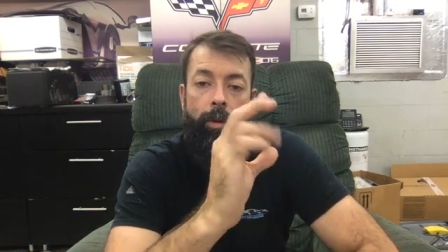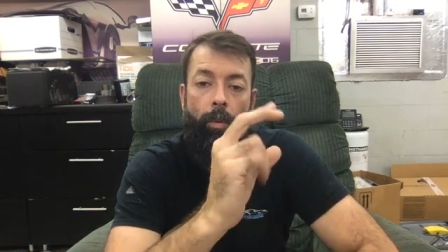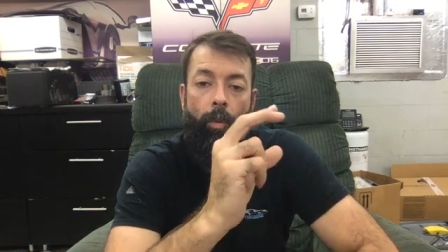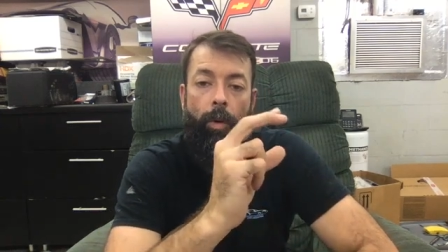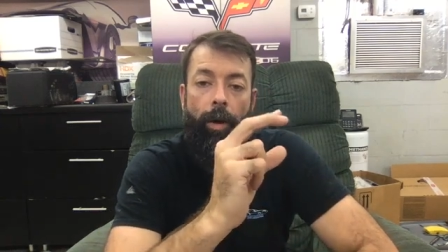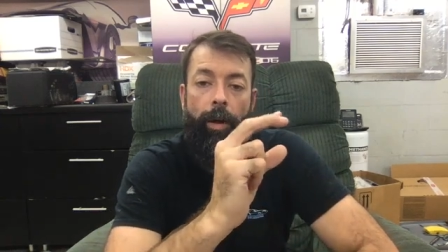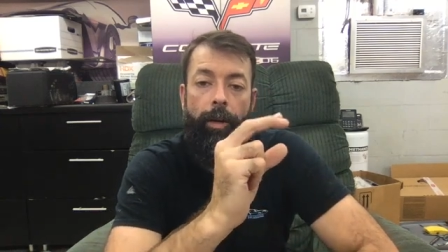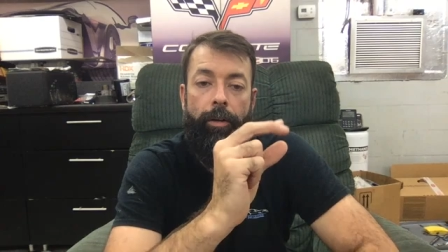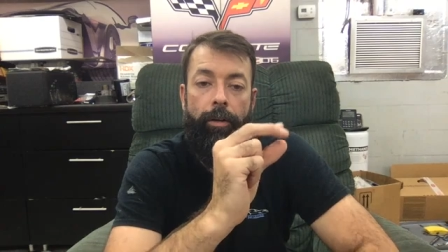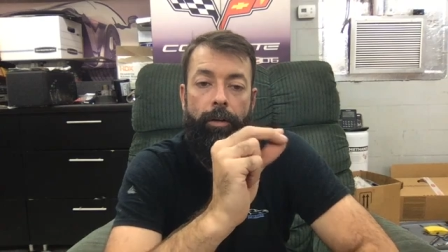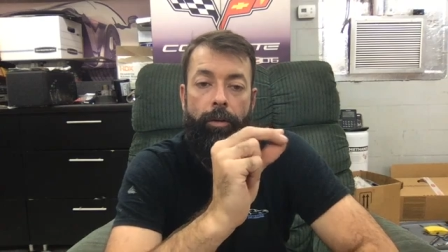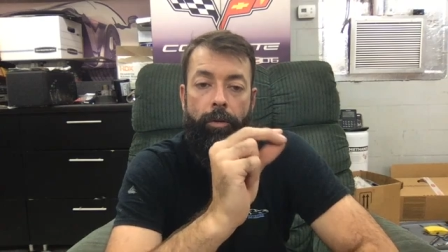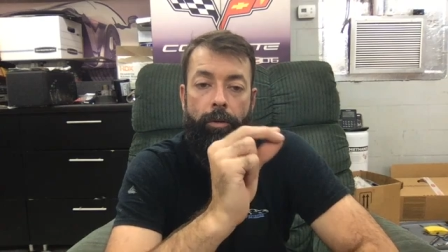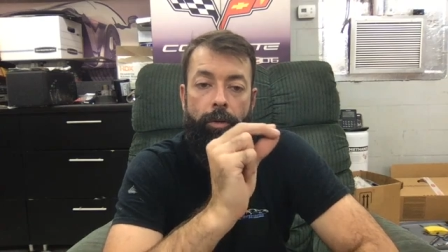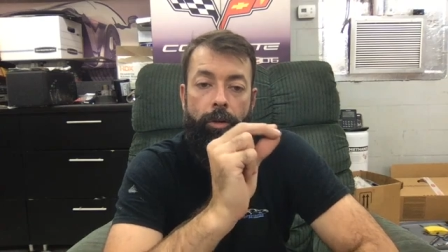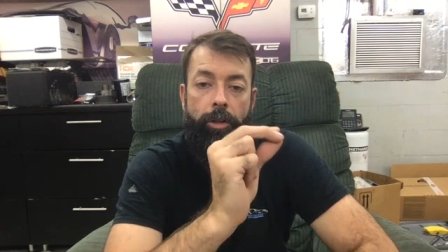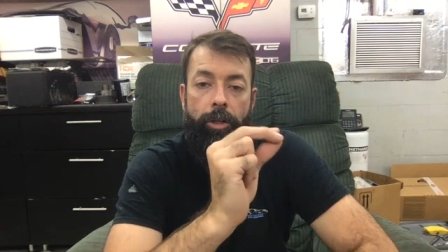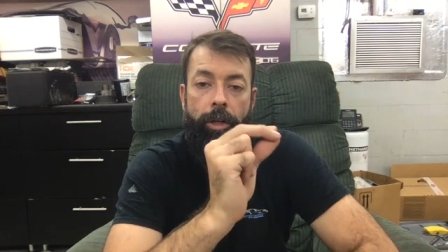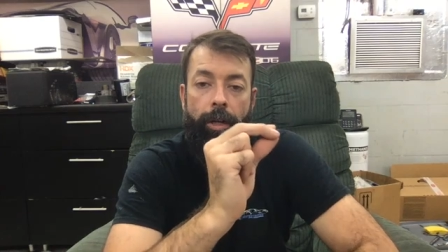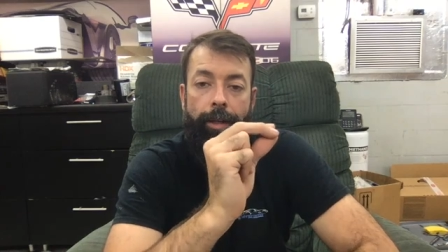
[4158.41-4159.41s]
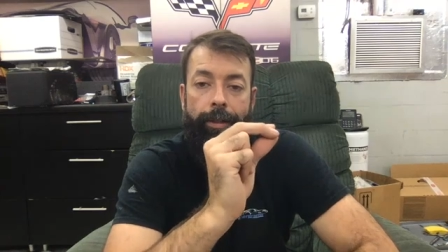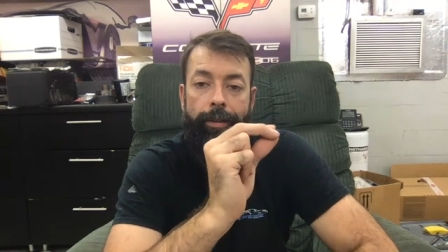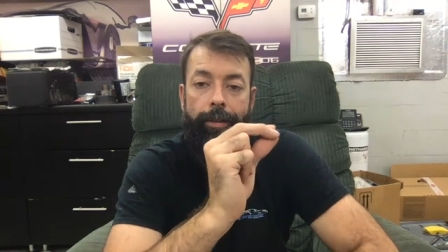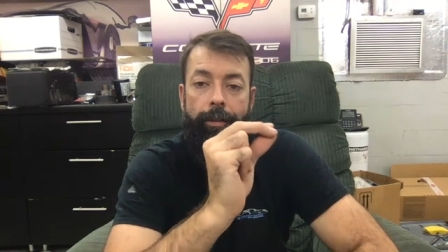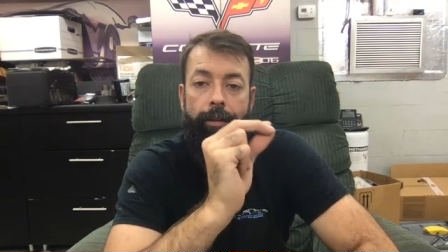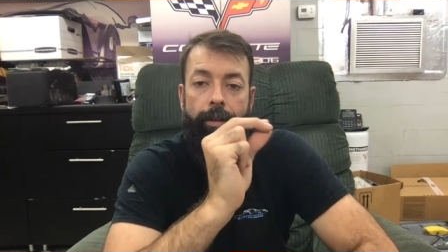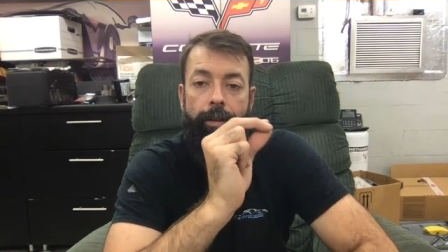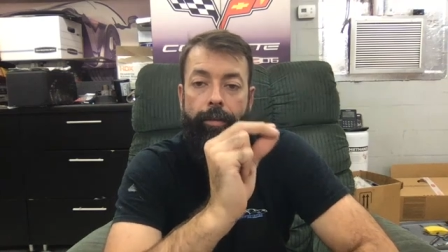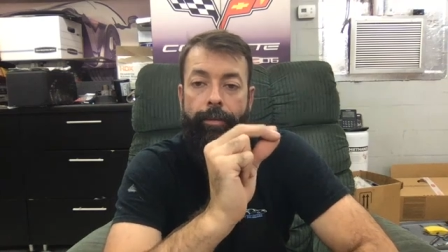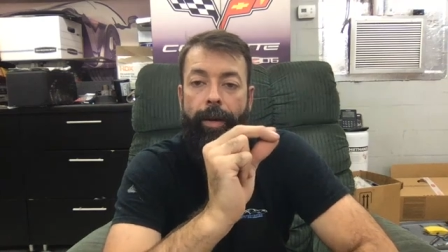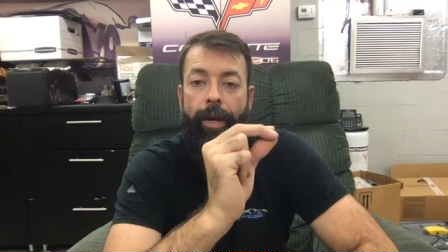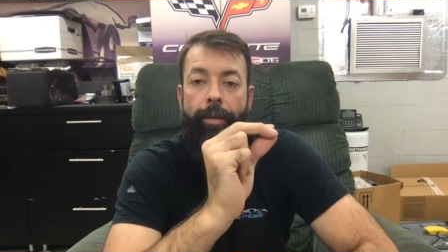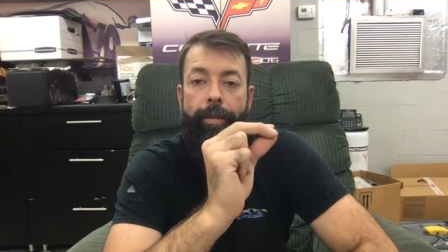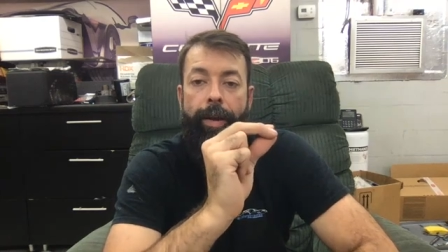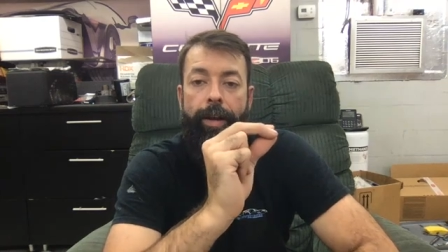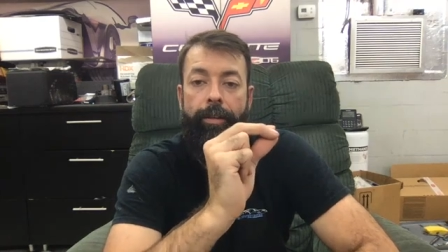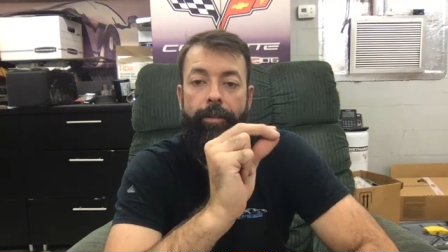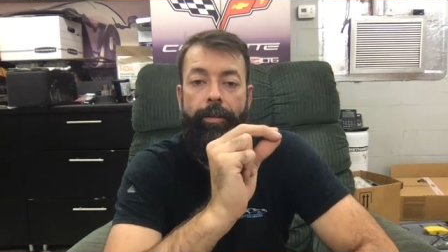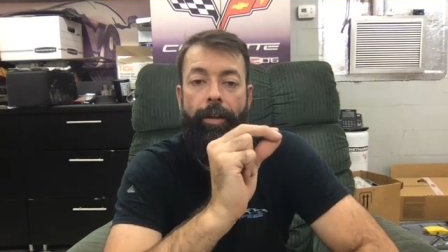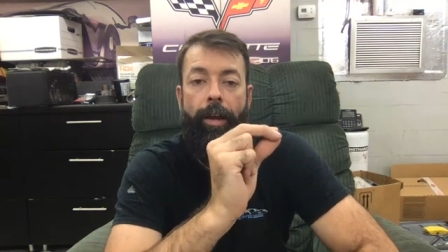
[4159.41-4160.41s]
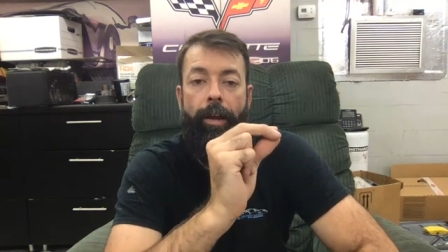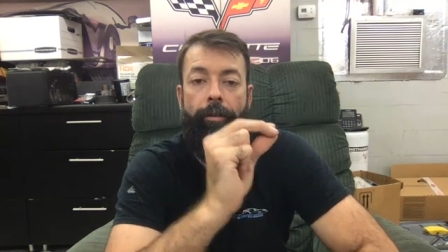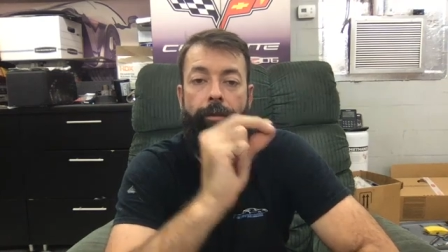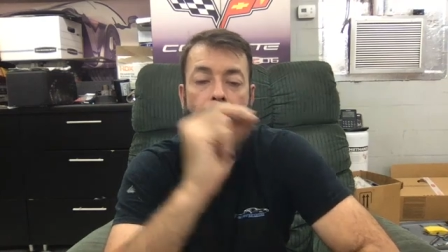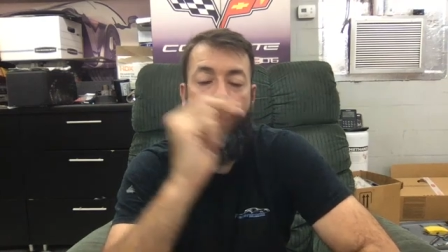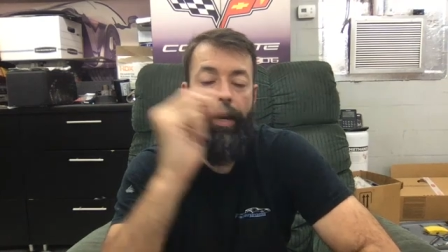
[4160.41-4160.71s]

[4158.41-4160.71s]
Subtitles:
you want to shut the bypass valve,